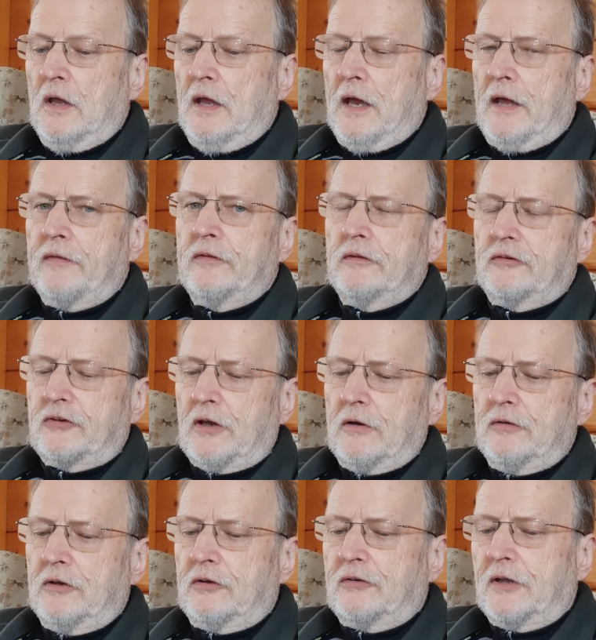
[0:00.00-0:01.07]
And so
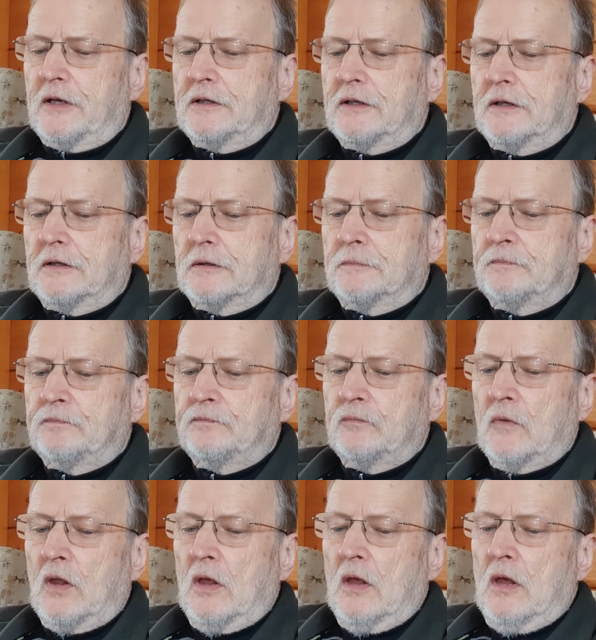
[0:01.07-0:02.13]
this they did.
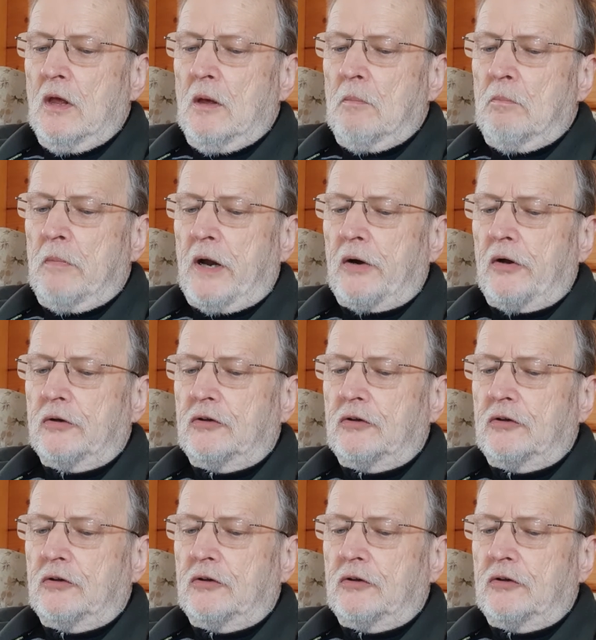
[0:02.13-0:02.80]
Mara